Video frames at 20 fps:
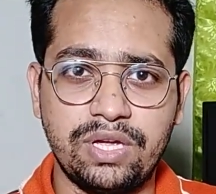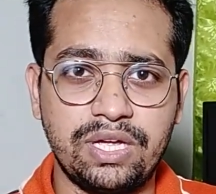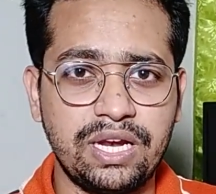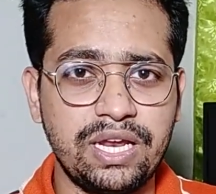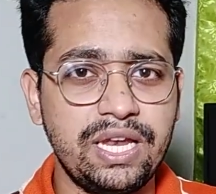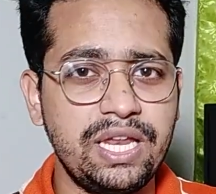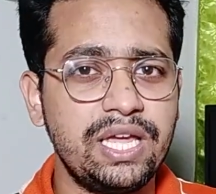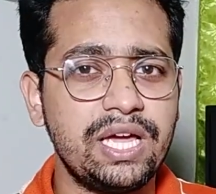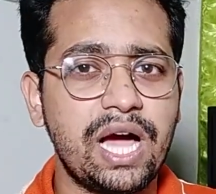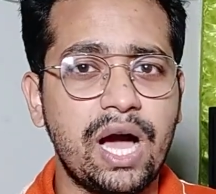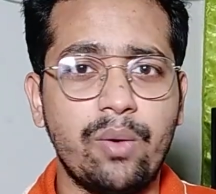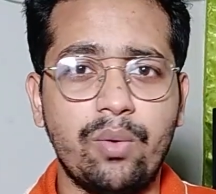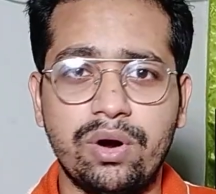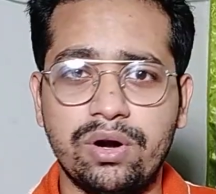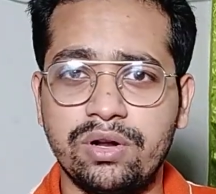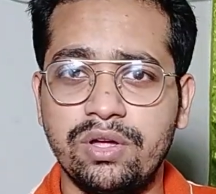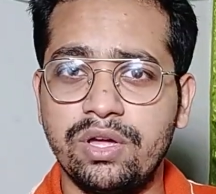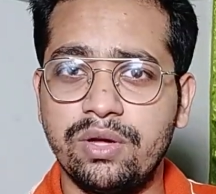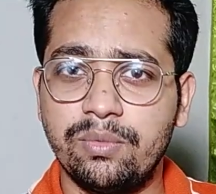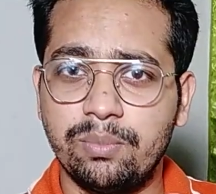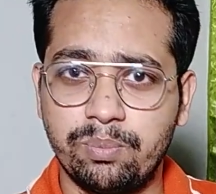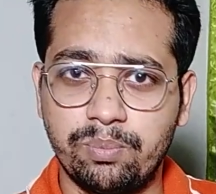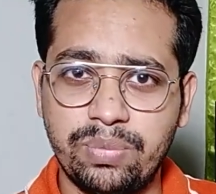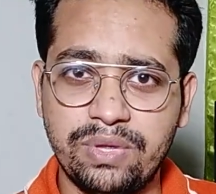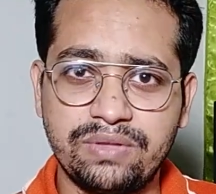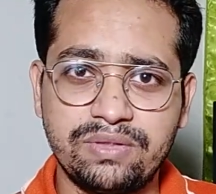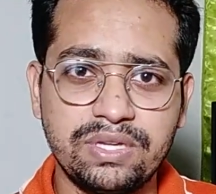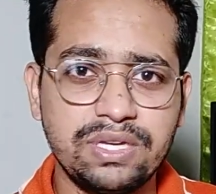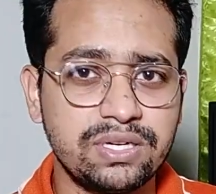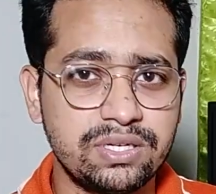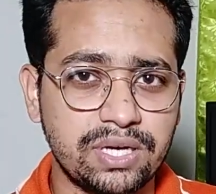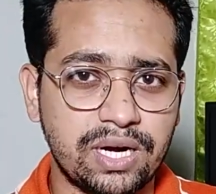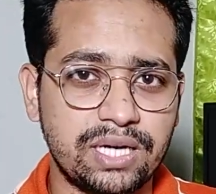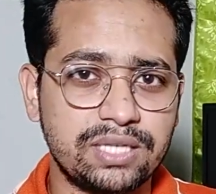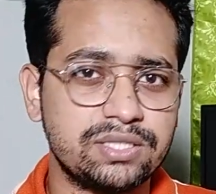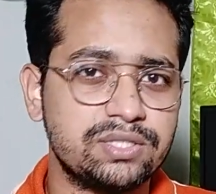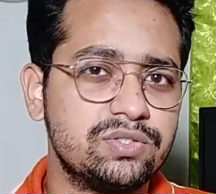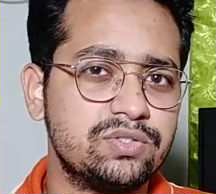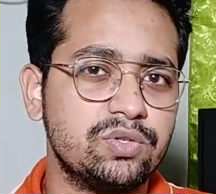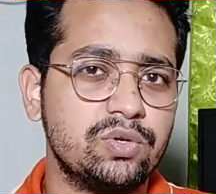cleaning our PC
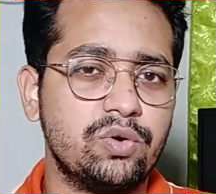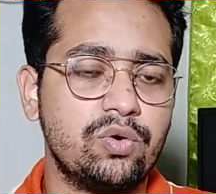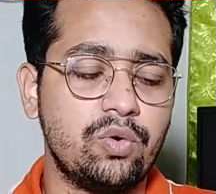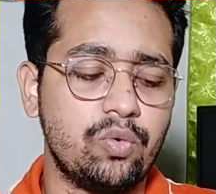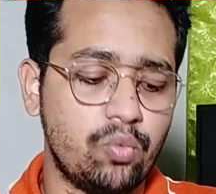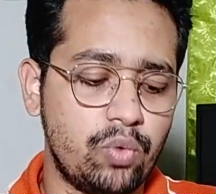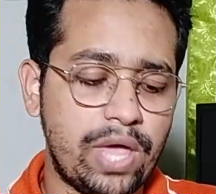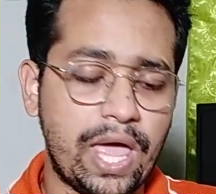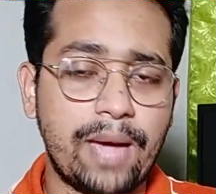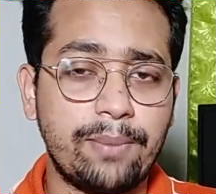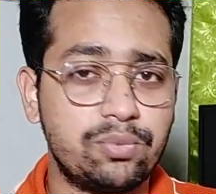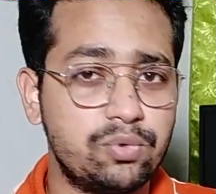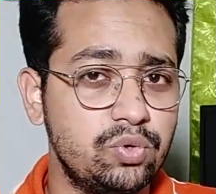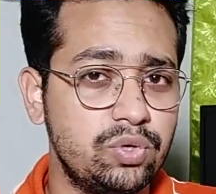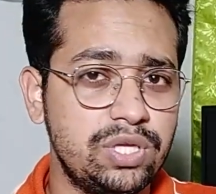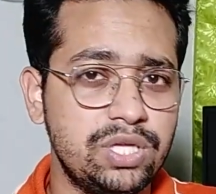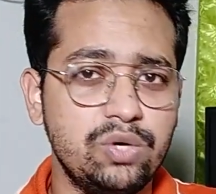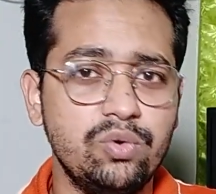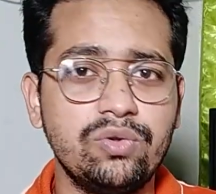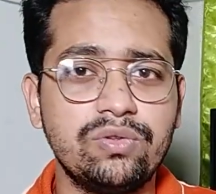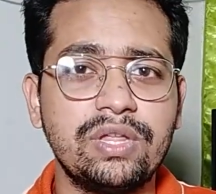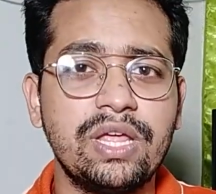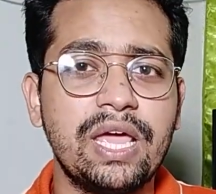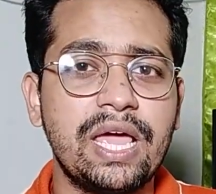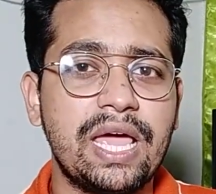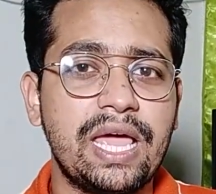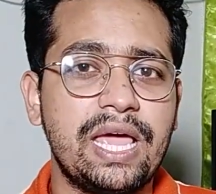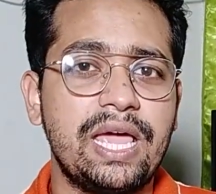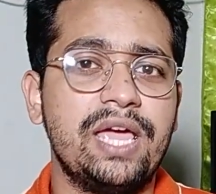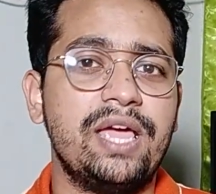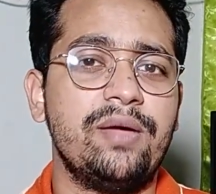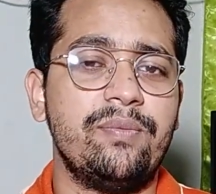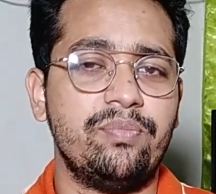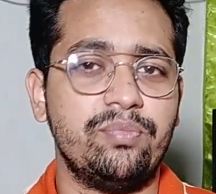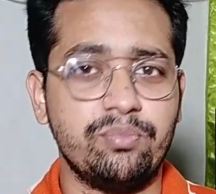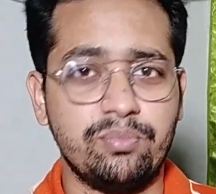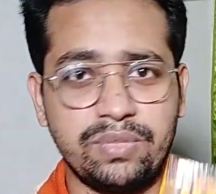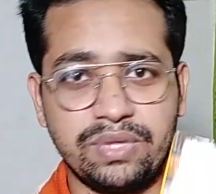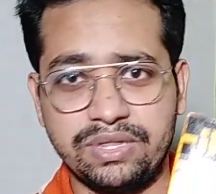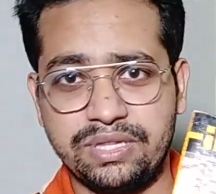dust, so we have to use
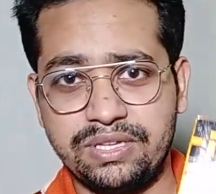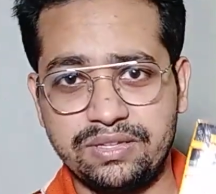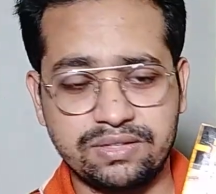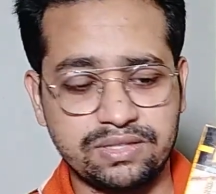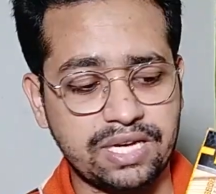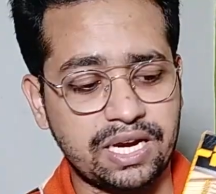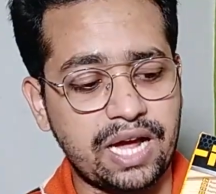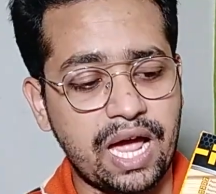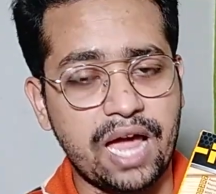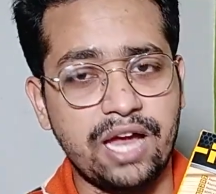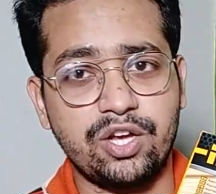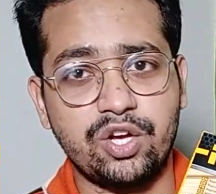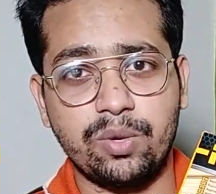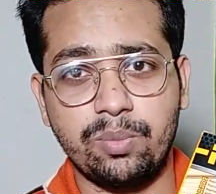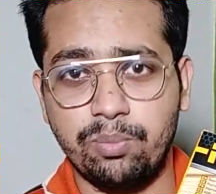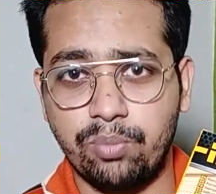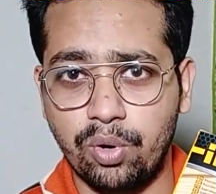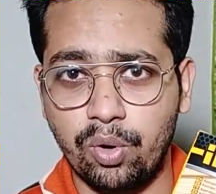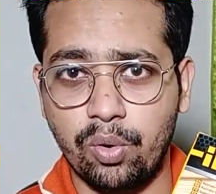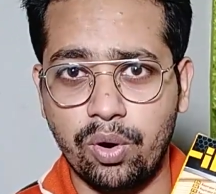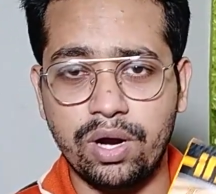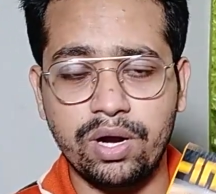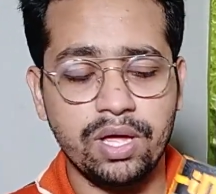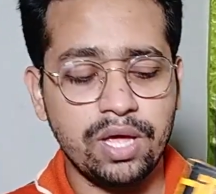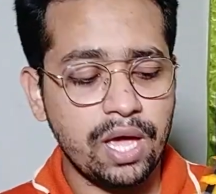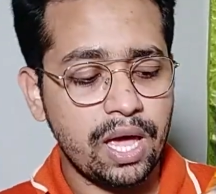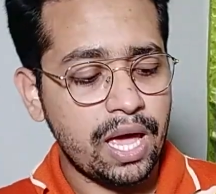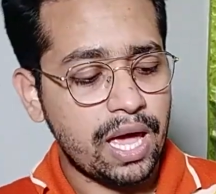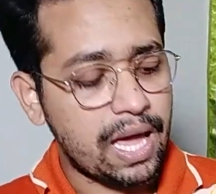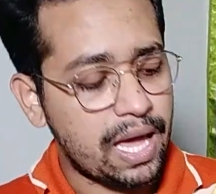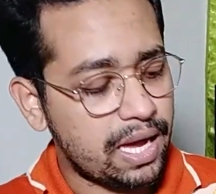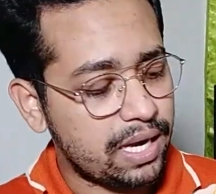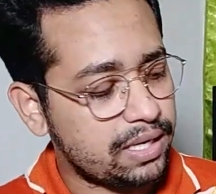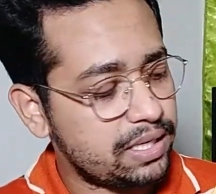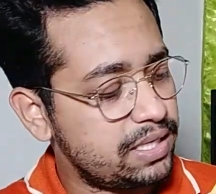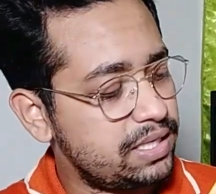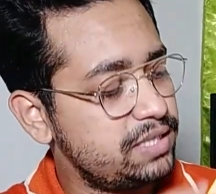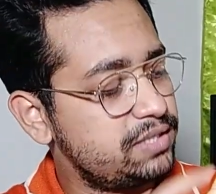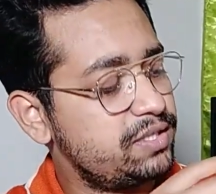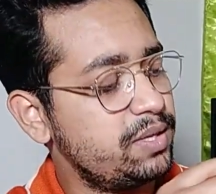this kind of blower
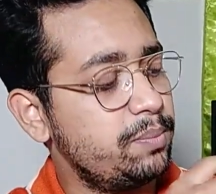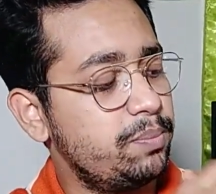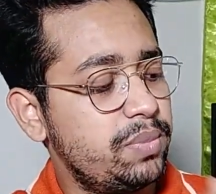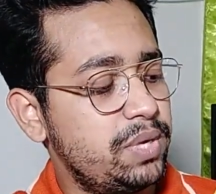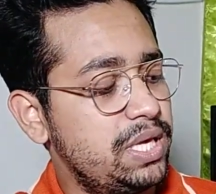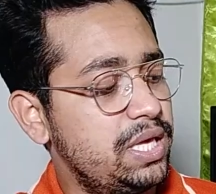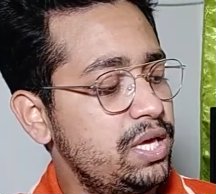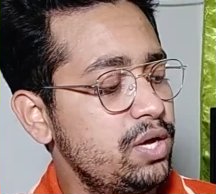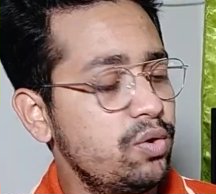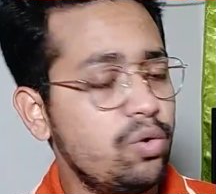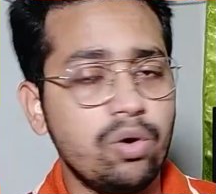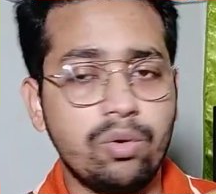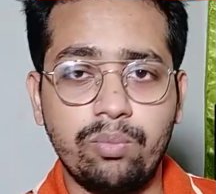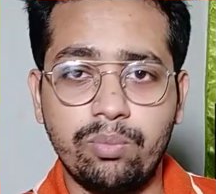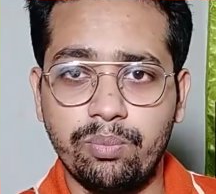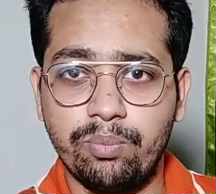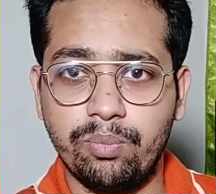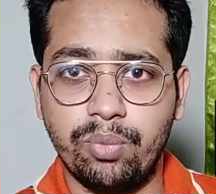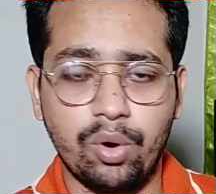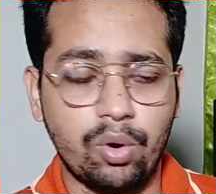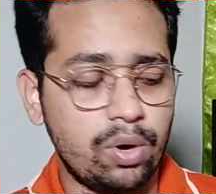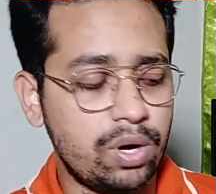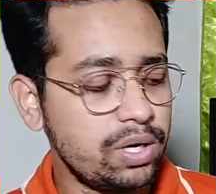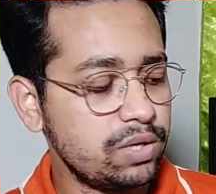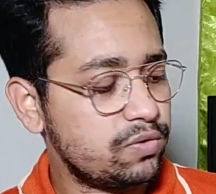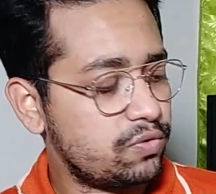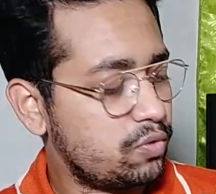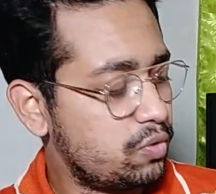and it's a Ingo blower.